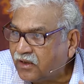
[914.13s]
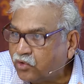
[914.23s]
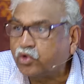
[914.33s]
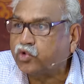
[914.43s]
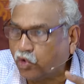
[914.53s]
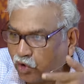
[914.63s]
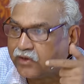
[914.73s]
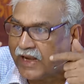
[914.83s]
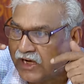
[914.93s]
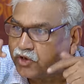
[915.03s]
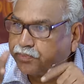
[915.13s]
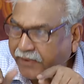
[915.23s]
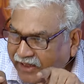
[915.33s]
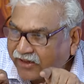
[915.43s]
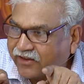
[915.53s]
The soul can
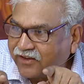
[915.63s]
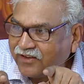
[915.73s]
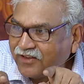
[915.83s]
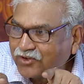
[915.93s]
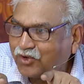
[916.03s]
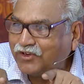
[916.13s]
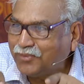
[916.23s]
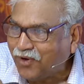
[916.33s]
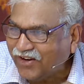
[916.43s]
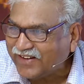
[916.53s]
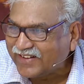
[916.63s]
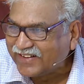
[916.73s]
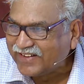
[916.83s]
speak through the body.